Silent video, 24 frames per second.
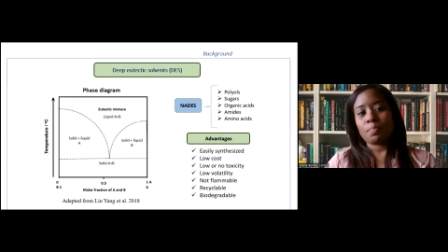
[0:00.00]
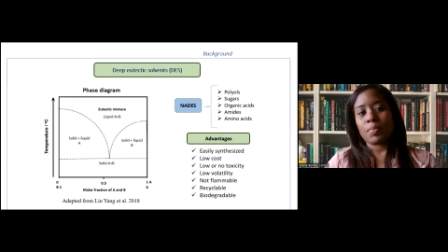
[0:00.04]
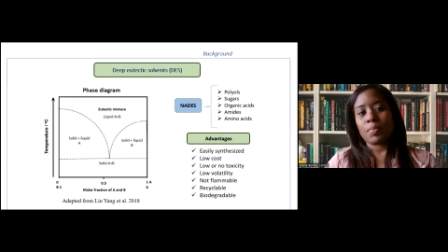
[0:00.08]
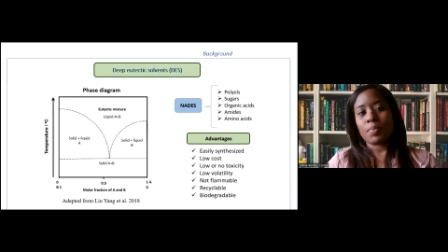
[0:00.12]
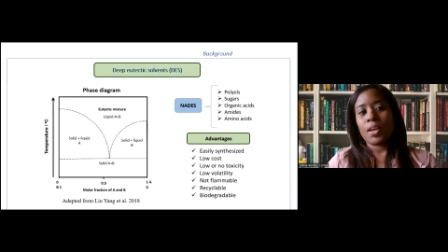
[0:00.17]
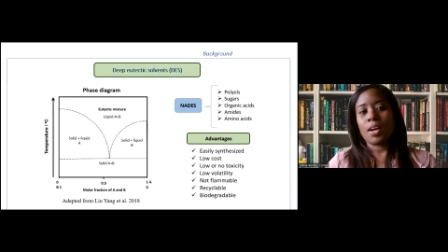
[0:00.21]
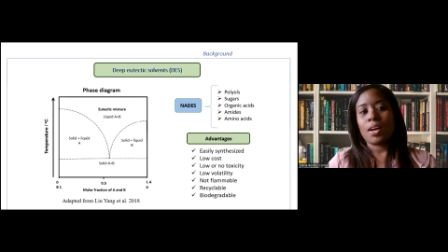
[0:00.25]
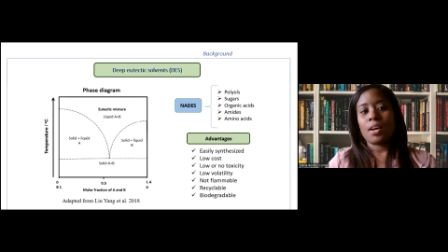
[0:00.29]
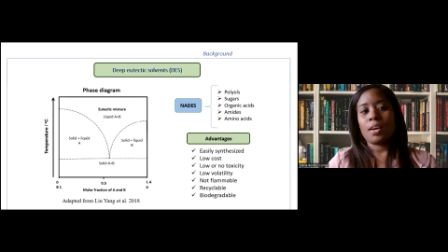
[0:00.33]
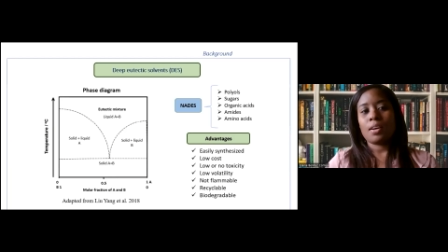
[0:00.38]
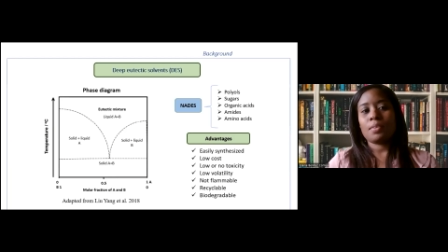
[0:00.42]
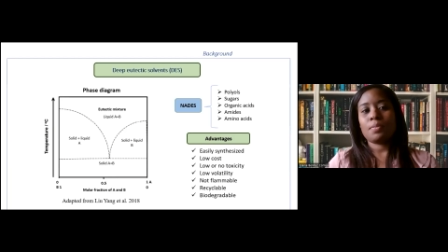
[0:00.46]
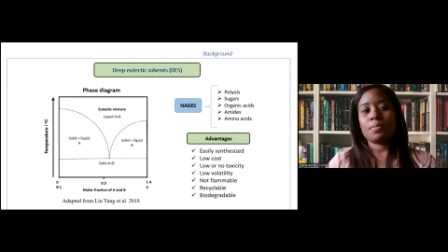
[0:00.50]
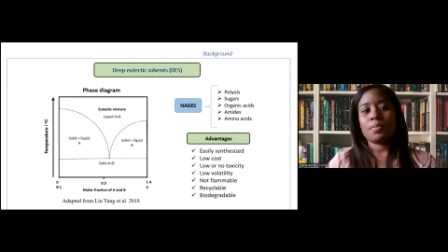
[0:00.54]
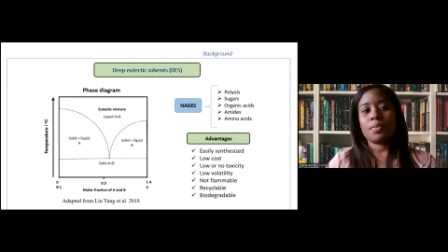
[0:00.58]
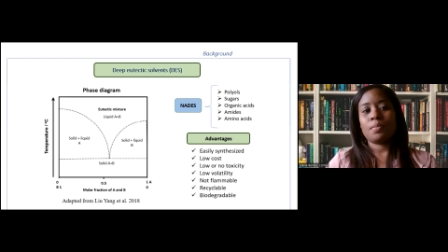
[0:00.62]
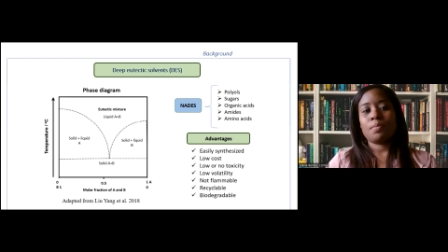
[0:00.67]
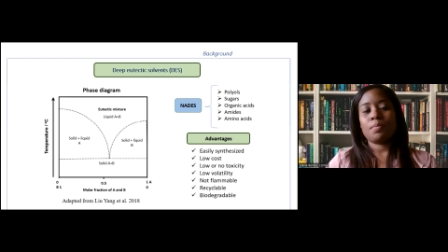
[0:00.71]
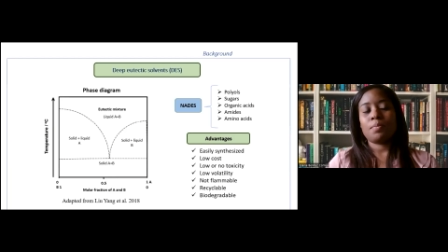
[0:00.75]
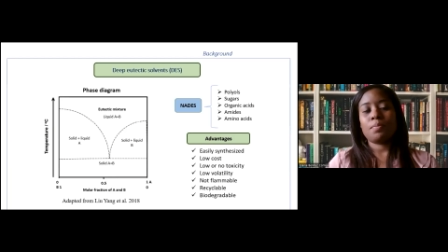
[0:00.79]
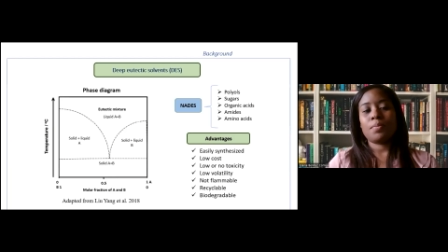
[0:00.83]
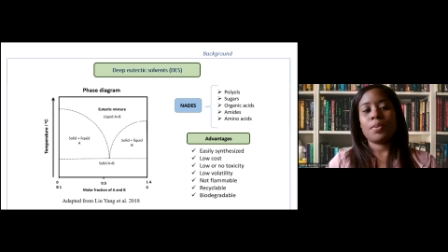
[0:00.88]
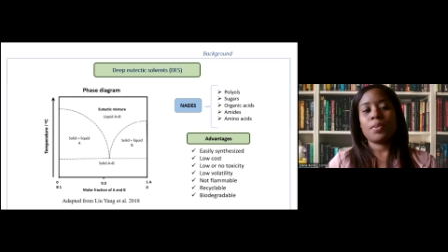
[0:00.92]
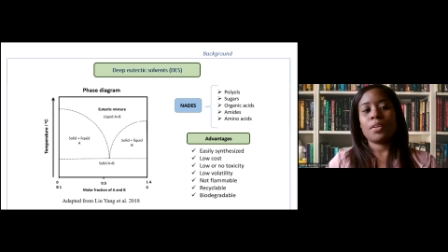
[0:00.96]
have
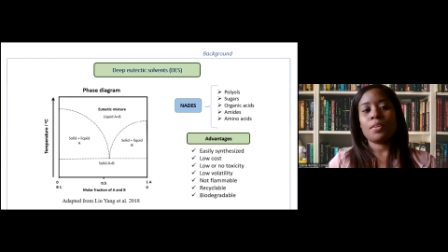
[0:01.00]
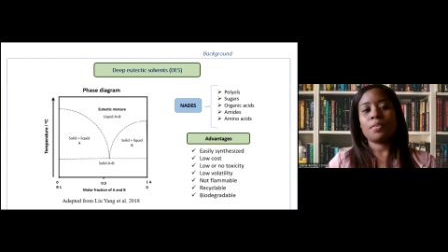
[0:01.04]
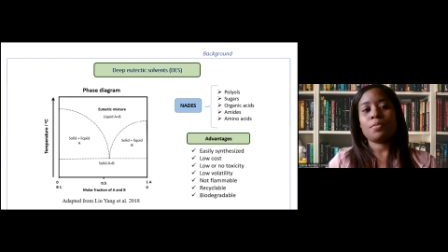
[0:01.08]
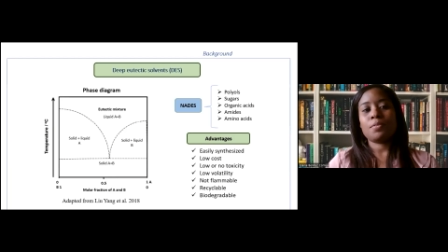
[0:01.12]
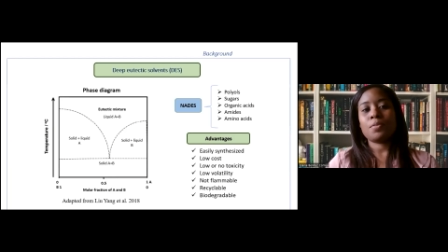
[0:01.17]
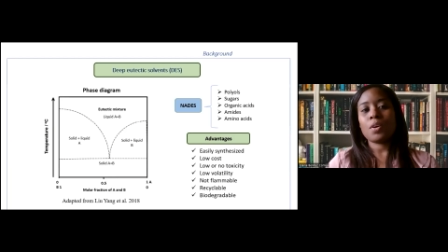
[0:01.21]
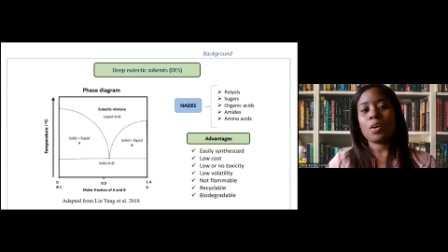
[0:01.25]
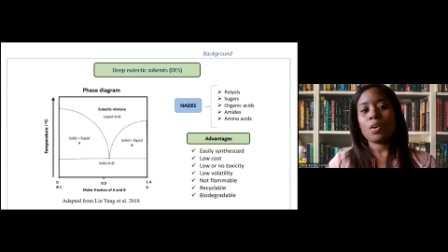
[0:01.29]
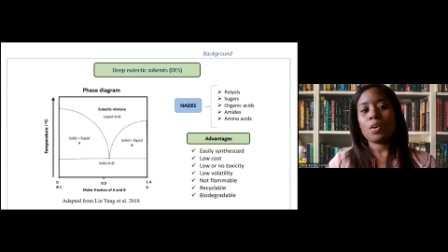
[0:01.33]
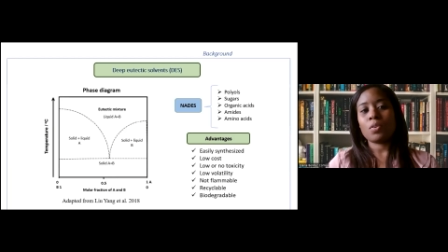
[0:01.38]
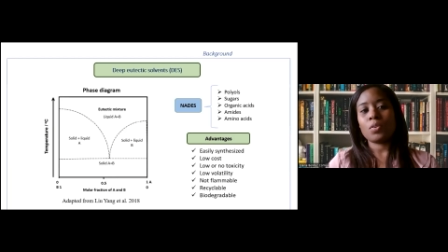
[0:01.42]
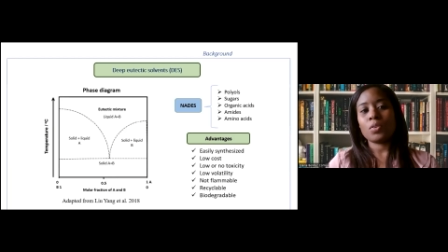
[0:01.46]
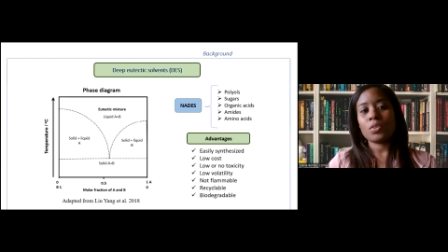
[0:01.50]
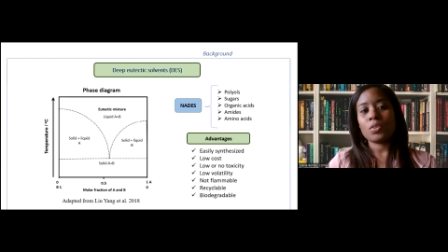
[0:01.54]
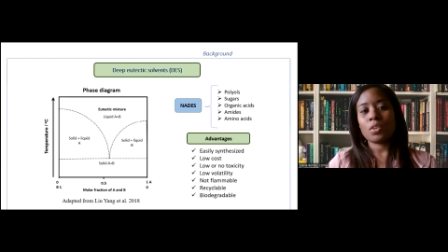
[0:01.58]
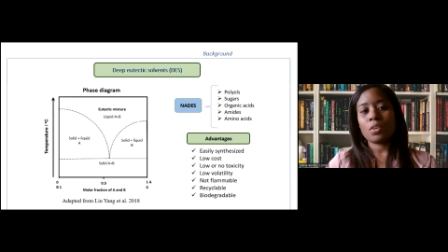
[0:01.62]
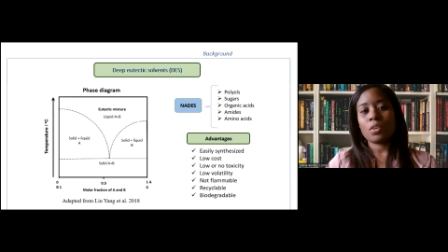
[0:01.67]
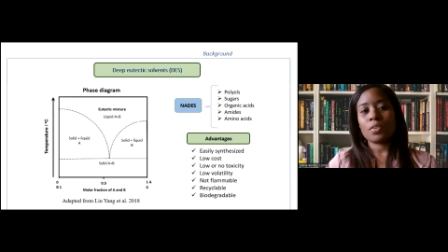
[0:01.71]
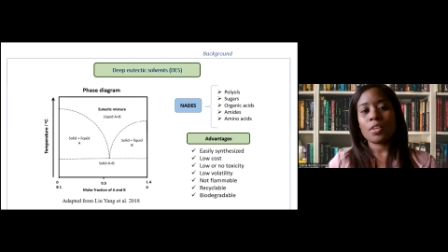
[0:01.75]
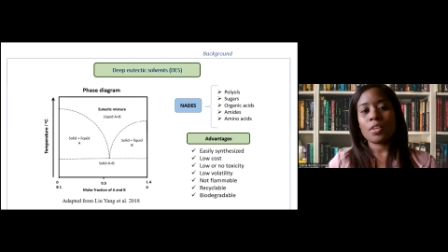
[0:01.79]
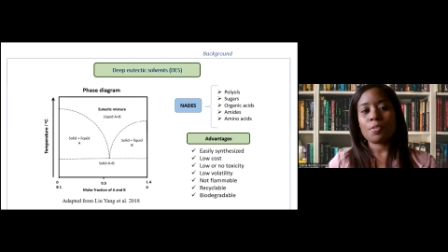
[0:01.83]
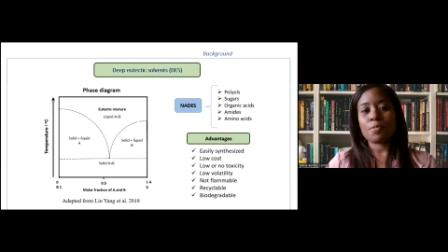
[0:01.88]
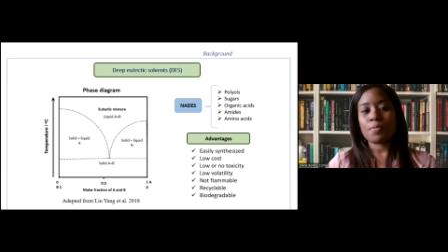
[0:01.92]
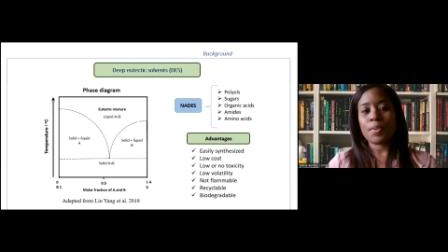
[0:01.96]
been focused
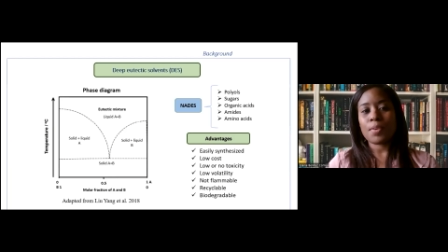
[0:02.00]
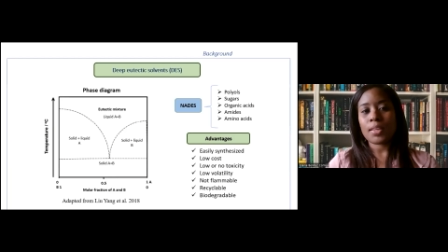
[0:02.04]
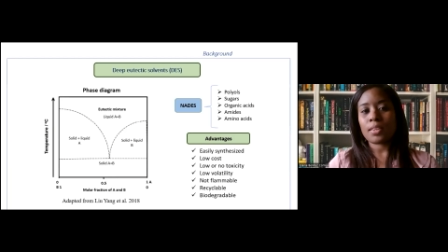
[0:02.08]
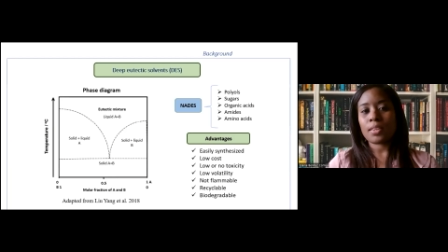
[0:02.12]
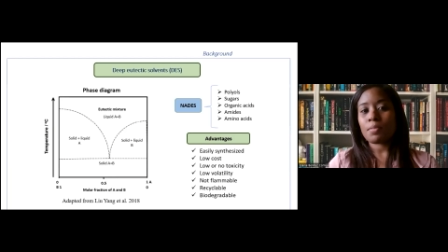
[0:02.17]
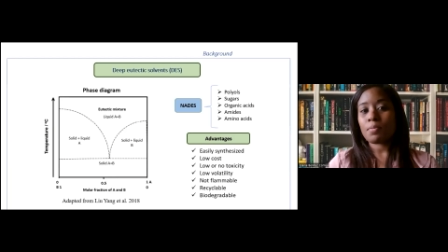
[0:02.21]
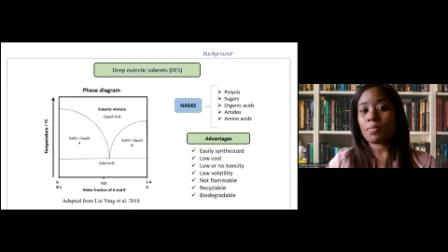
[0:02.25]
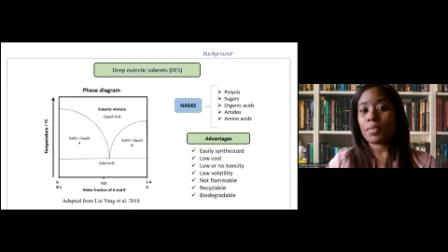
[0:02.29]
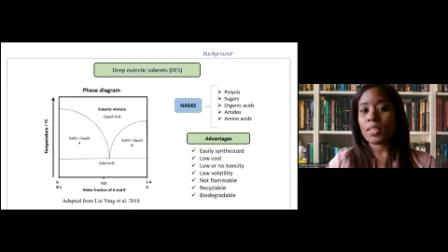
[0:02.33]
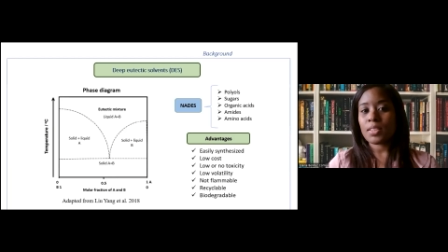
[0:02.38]
on the effective